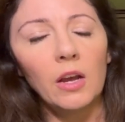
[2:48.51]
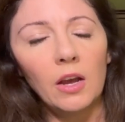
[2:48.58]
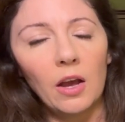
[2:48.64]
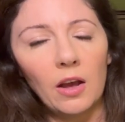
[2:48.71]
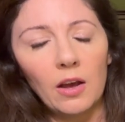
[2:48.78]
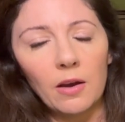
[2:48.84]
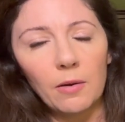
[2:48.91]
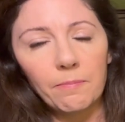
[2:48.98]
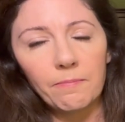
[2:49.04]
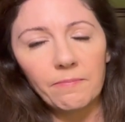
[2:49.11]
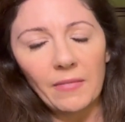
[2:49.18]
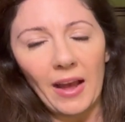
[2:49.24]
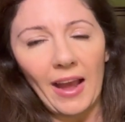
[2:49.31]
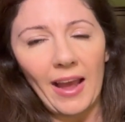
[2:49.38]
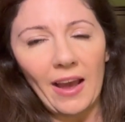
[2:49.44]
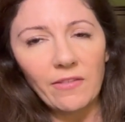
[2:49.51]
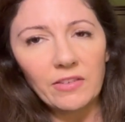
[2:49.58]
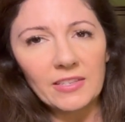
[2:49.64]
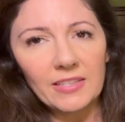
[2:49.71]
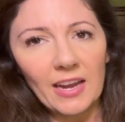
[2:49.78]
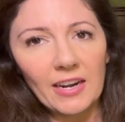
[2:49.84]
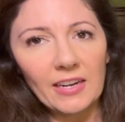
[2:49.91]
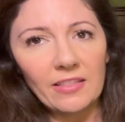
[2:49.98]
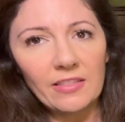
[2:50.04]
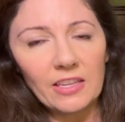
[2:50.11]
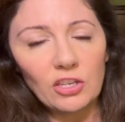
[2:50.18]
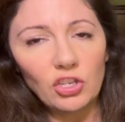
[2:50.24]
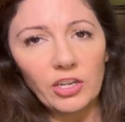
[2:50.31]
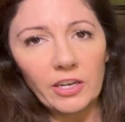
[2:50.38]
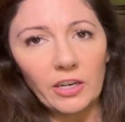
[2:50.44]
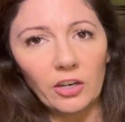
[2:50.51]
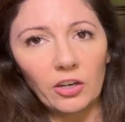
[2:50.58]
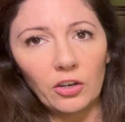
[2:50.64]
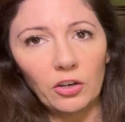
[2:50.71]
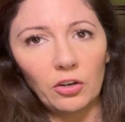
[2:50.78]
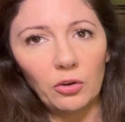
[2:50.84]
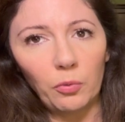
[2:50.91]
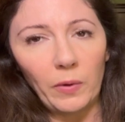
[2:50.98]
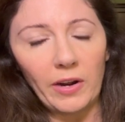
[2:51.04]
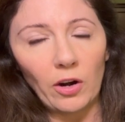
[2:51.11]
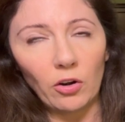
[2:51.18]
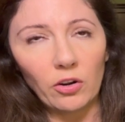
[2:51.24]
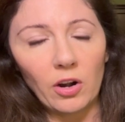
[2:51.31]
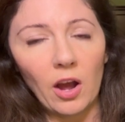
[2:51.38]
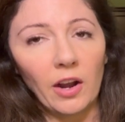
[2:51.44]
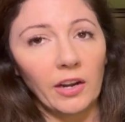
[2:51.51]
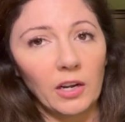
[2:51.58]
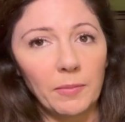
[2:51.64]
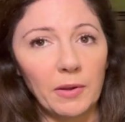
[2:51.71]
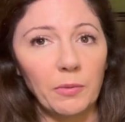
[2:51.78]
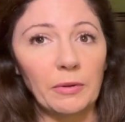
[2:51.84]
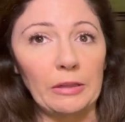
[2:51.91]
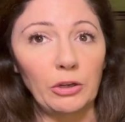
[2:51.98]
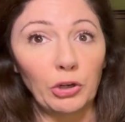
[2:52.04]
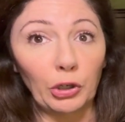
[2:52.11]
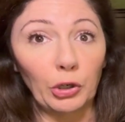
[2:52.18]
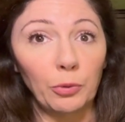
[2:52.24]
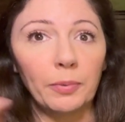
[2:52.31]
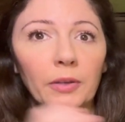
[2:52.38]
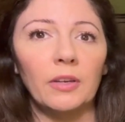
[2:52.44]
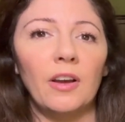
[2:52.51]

Um, I have decided this year we are not going to be with the group,